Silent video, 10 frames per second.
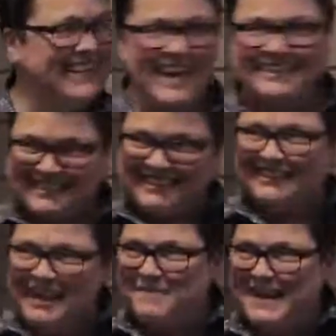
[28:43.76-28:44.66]
yes,
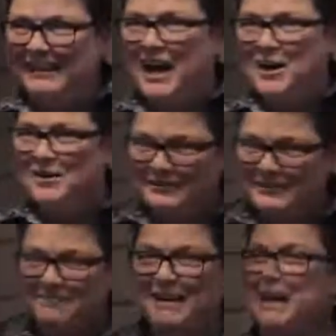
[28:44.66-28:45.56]
leave me alone."
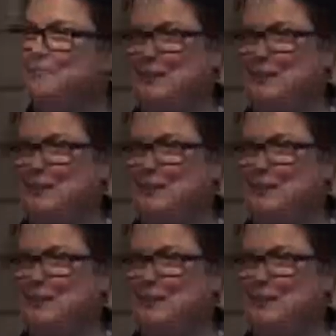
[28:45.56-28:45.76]
I'm like, "I'm